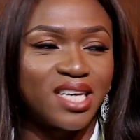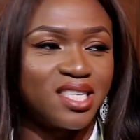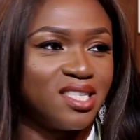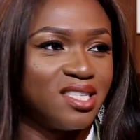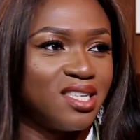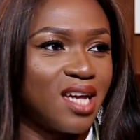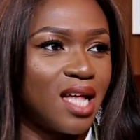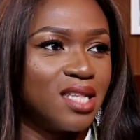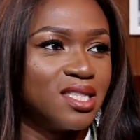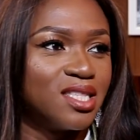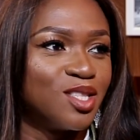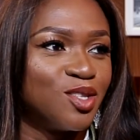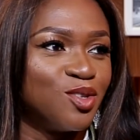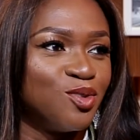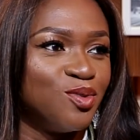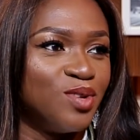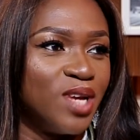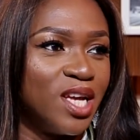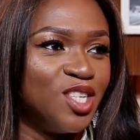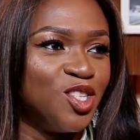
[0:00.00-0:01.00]
I can dance
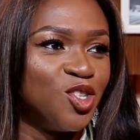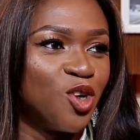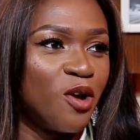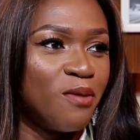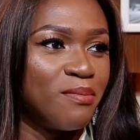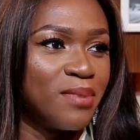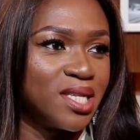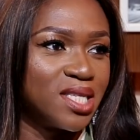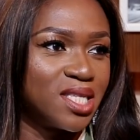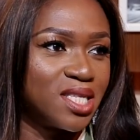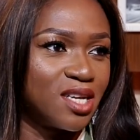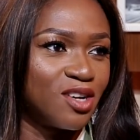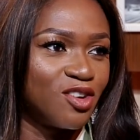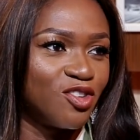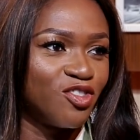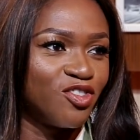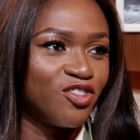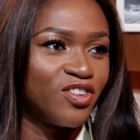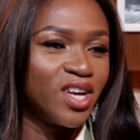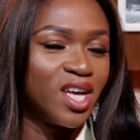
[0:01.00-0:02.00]
to, enjoy
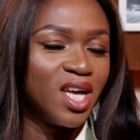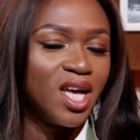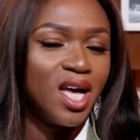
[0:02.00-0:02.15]
myself.